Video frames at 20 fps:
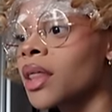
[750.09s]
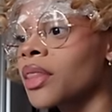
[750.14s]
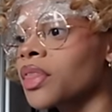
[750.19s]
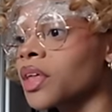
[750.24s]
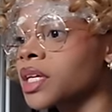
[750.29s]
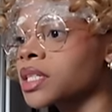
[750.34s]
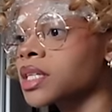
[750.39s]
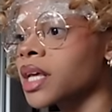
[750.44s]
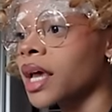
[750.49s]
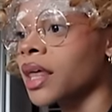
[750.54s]

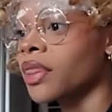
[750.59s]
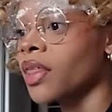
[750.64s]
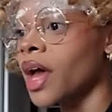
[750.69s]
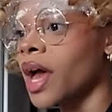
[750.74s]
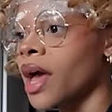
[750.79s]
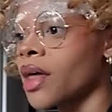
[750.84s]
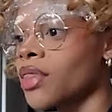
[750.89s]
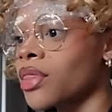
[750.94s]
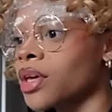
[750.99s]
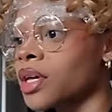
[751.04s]
Things like
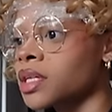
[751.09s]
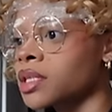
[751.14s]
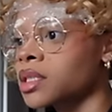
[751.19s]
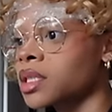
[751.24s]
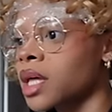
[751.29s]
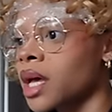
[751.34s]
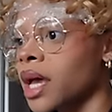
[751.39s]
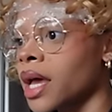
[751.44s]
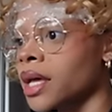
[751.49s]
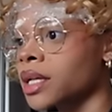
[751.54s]
that, things
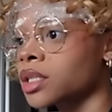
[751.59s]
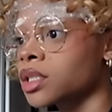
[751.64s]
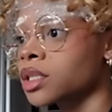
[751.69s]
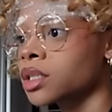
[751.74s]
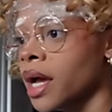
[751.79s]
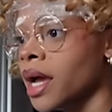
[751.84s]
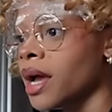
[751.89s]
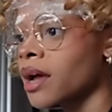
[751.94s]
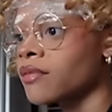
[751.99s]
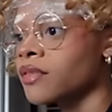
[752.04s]
that
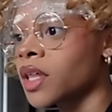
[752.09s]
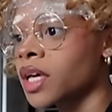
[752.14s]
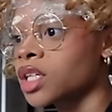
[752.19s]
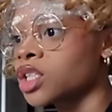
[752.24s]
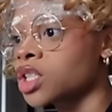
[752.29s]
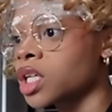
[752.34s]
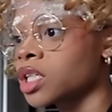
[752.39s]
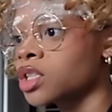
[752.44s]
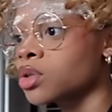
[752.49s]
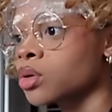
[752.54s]
I have
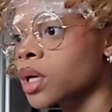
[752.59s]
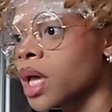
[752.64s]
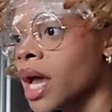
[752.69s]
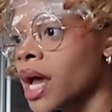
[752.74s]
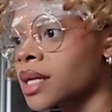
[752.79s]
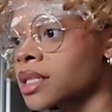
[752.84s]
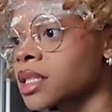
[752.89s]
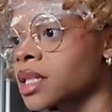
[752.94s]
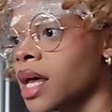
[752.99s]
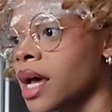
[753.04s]
like gentle
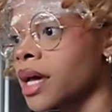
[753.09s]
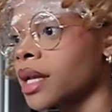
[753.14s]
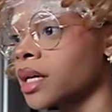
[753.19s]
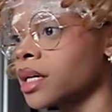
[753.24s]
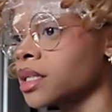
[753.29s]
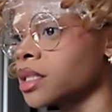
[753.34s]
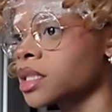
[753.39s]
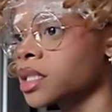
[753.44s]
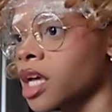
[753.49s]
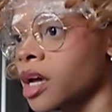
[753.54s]
cast
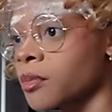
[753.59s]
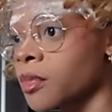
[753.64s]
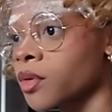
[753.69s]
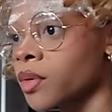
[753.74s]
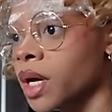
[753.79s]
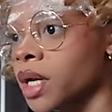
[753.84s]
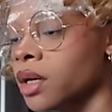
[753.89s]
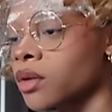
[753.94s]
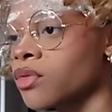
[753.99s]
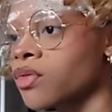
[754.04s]
lighting,
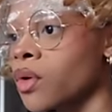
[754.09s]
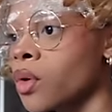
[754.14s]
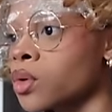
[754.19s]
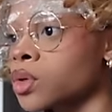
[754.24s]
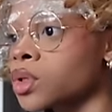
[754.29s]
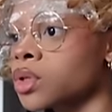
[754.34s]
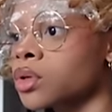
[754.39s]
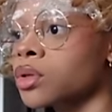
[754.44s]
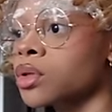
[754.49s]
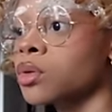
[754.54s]
separated
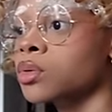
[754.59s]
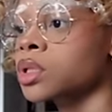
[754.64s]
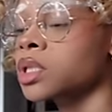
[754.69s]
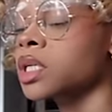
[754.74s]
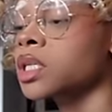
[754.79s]
folder, those